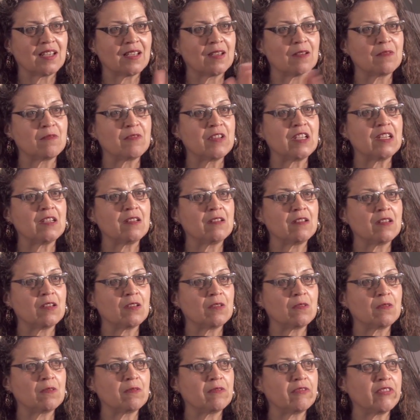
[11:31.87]
uh,
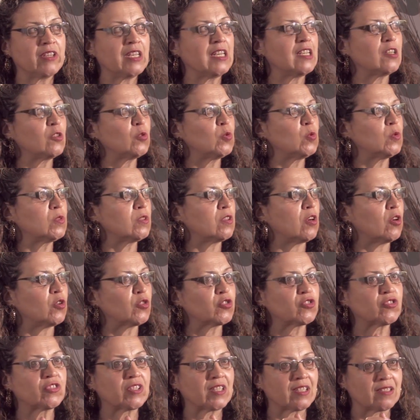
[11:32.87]
Villegood
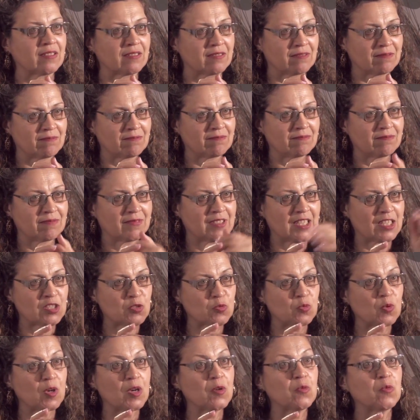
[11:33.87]
hostel. Right.
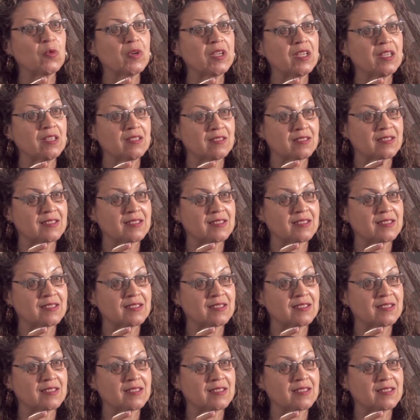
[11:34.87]
That's where we